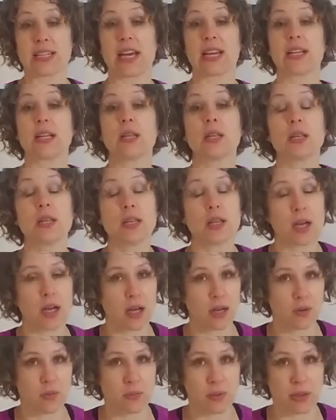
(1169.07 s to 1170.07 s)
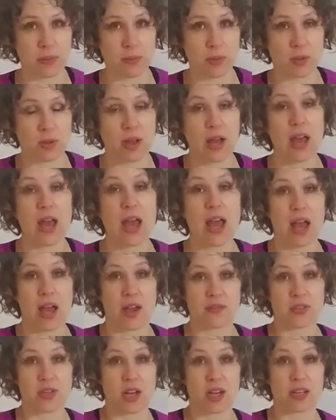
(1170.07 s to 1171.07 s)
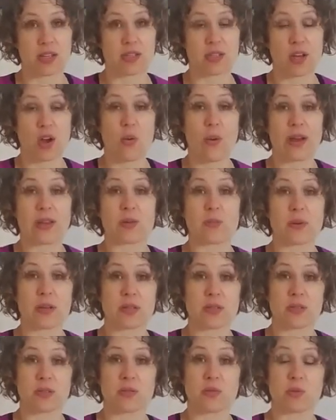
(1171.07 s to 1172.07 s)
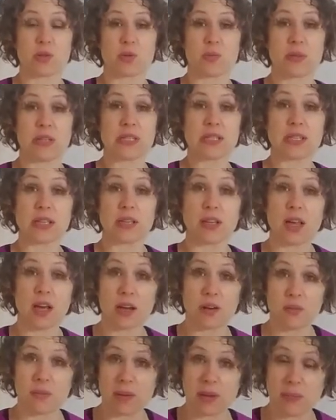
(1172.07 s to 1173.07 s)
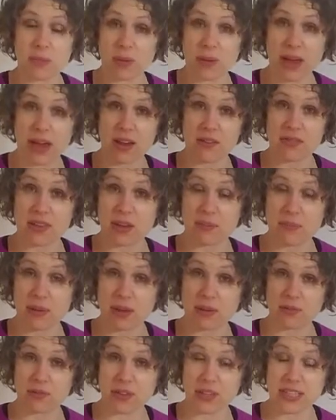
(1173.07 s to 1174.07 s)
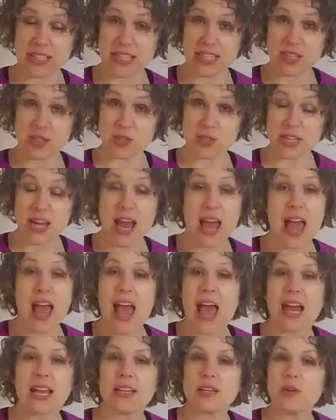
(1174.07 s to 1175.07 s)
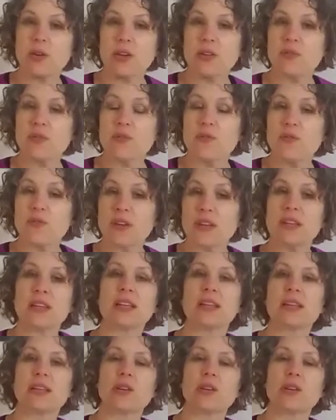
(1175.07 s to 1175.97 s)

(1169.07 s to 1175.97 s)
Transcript: And a lot of people have tight psoas muscles, which means that a lot of people have that pelvic tilt and they don't even feel it.